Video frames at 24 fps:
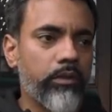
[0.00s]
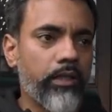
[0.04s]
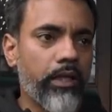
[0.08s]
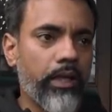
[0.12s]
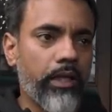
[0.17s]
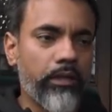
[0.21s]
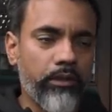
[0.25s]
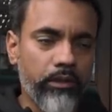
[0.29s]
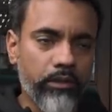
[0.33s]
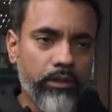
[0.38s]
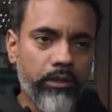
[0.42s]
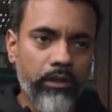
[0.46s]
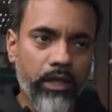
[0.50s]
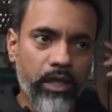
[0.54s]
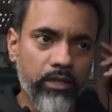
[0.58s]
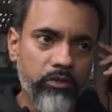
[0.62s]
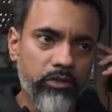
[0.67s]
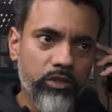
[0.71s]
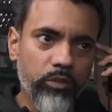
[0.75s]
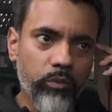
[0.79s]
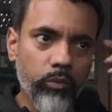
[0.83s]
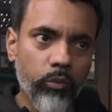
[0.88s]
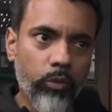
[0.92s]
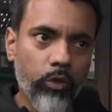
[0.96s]
and the
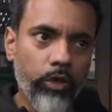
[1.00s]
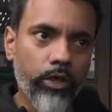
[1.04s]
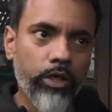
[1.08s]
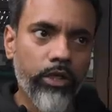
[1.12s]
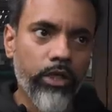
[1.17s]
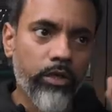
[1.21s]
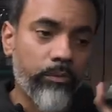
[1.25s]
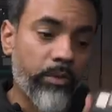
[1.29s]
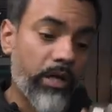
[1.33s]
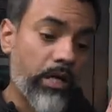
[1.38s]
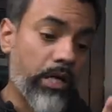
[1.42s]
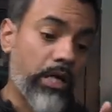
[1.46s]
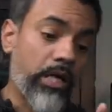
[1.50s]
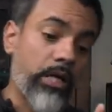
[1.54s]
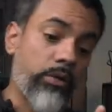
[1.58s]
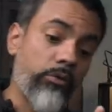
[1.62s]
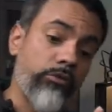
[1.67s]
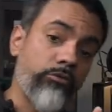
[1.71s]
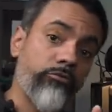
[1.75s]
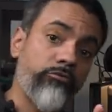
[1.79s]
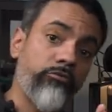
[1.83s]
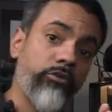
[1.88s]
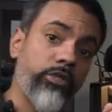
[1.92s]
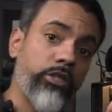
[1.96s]
constant worrying about how
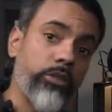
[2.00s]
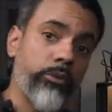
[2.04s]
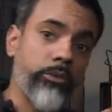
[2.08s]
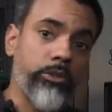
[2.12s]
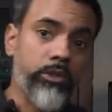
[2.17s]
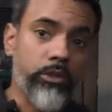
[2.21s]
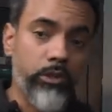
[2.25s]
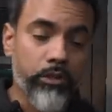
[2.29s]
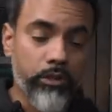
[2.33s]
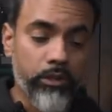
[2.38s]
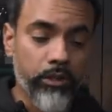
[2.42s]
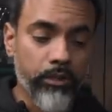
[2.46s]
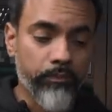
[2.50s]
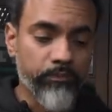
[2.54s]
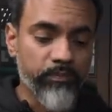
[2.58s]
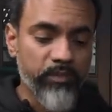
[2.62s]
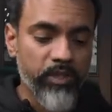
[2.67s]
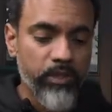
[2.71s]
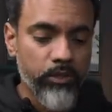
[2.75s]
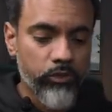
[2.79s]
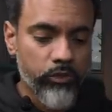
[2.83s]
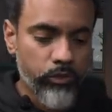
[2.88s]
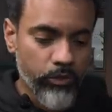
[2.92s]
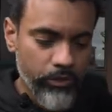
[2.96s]
the video is looking
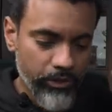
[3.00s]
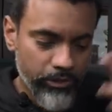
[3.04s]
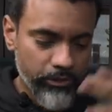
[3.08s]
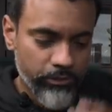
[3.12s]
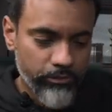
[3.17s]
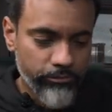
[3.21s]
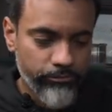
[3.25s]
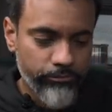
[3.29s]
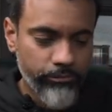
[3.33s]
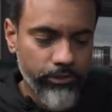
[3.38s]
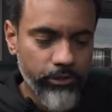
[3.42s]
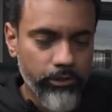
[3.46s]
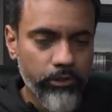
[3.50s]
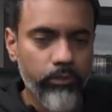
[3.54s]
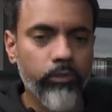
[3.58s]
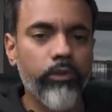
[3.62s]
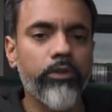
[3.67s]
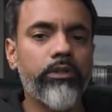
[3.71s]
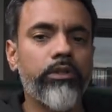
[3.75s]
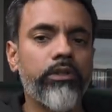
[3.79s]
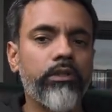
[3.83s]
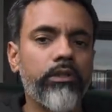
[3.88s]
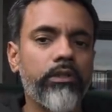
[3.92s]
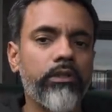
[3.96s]
to interfere
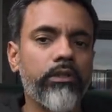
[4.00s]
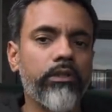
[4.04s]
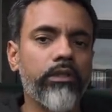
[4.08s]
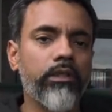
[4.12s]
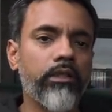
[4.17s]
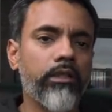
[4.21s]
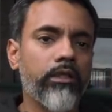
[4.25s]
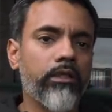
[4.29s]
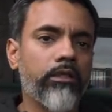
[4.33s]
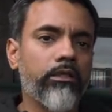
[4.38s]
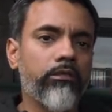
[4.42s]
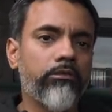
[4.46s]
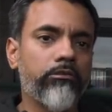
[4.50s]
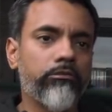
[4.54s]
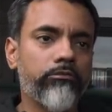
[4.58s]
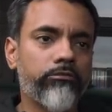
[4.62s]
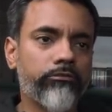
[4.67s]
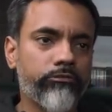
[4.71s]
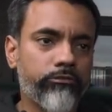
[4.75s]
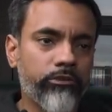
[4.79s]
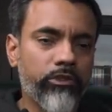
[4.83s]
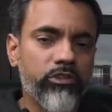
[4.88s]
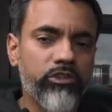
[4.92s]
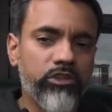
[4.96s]
with the
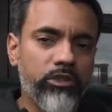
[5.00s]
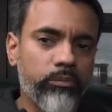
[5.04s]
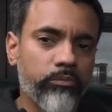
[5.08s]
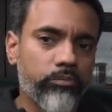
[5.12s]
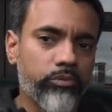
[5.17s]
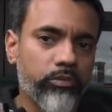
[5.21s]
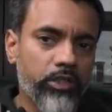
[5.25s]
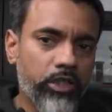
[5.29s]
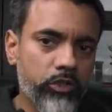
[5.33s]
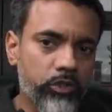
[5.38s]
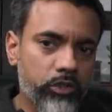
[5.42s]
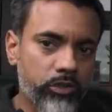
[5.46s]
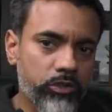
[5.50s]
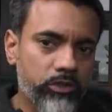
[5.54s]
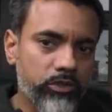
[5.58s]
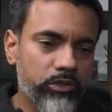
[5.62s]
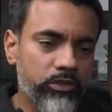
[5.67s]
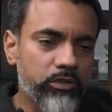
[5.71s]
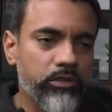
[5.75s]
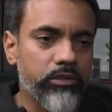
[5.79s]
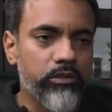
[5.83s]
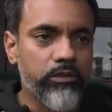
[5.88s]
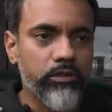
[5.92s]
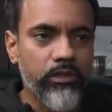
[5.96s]
first
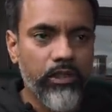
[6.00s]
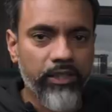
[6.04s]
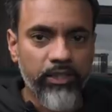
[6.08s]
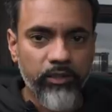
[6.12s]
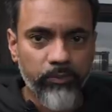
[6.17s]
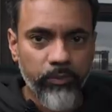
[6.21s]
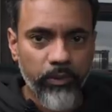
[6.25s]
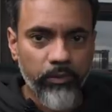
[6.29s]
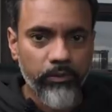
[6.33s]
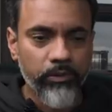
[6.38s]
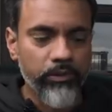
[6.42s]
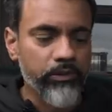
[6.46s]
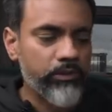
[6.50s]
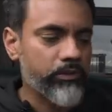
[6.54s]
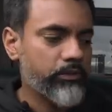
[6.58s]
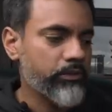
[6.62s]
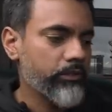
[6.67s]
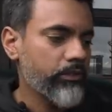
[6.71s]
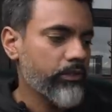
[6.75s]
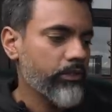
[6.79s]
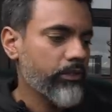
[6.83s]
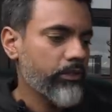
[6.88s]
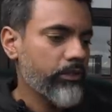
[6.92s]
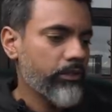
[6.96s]
impressions experience,
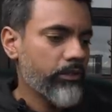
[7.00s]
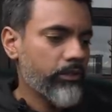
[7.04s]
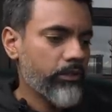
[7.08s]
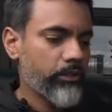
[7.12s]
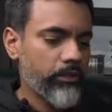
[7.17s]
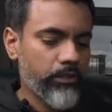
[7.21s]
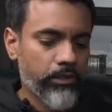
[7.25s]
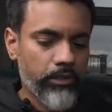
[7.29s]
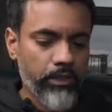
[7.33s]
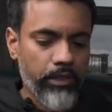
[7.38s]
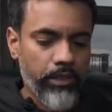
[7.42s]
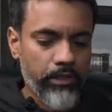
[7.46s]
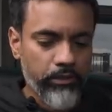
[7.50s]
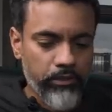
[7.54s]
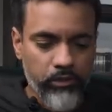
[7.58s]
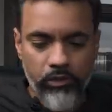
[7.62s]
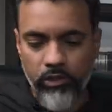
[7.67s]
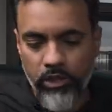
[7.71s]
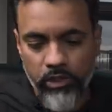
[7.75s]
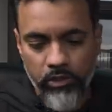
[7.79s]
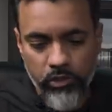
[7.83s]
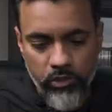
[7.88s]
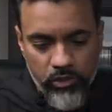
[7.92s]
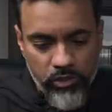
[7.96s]
and
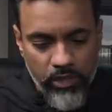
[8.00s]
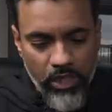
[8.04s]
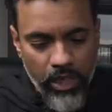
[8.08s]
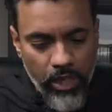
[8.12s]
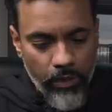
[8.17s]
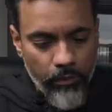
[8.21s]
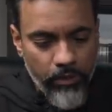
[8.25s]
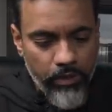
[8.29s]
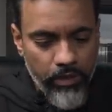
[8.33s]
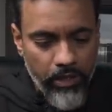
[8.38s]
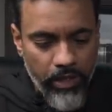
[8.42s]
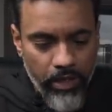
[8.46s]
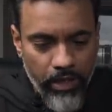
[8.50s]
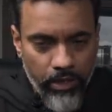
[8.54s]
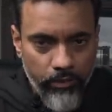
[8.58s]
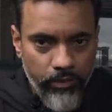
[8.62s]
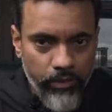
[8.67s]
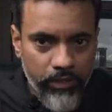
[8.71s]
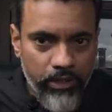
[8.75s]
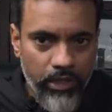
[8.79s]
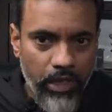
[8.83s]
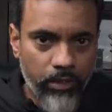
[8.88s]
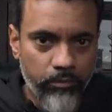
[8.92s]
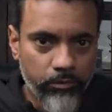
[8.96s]
just how
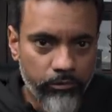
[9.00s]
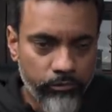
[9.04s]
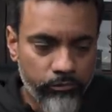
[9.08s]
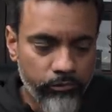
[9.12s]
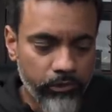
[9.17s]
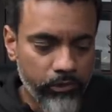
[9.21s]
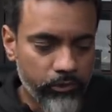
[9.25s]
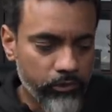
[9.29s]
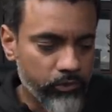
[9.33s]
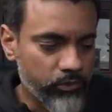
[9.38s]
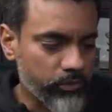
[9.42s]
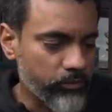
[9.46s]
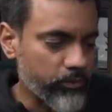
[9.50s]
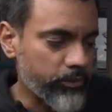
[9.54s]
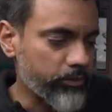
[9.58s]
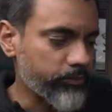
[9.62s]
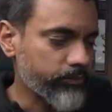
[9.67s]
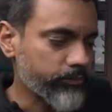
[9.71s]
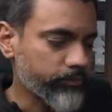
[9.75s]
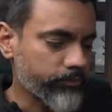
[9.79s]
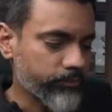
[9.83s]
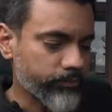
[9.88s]
the camera feels to me.